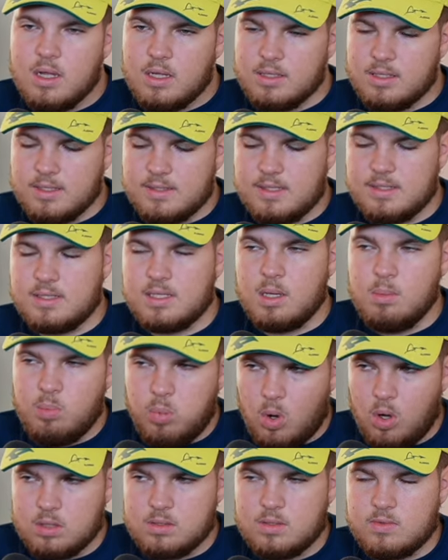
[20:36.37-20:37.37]
This is
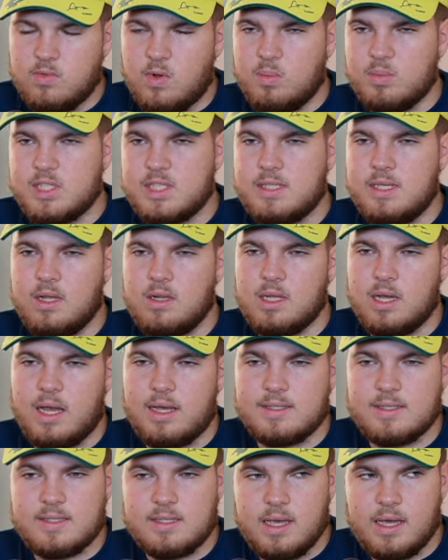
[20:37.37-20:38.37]
imported from
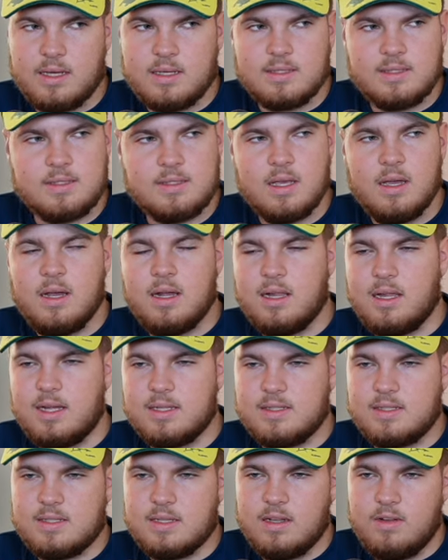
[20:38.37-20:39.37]
CLSX.
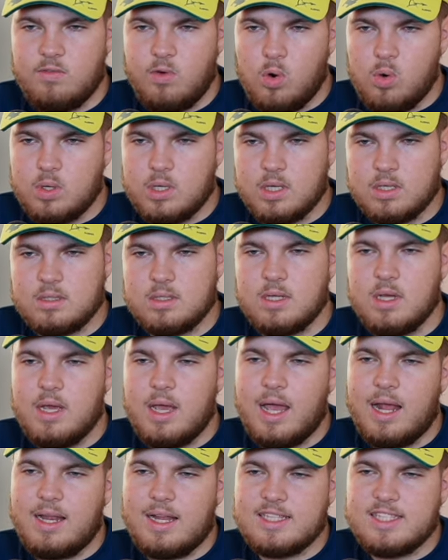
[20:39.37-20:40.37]
Let's invoke it,
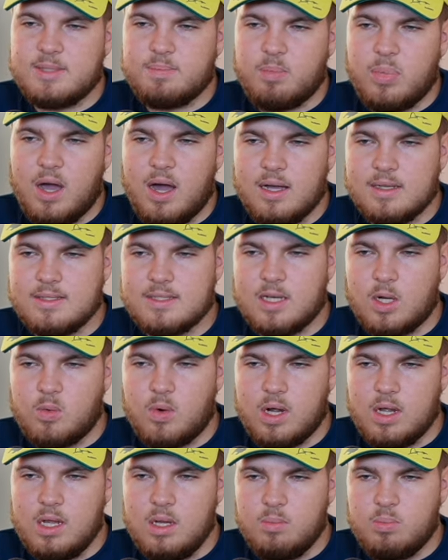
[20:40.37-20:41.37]
and let's pass our
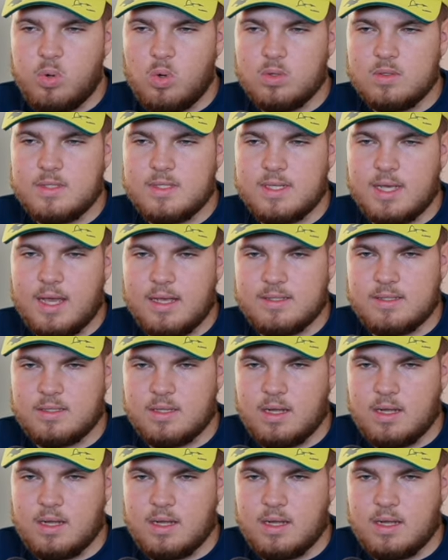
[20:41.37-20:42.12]
inputs as an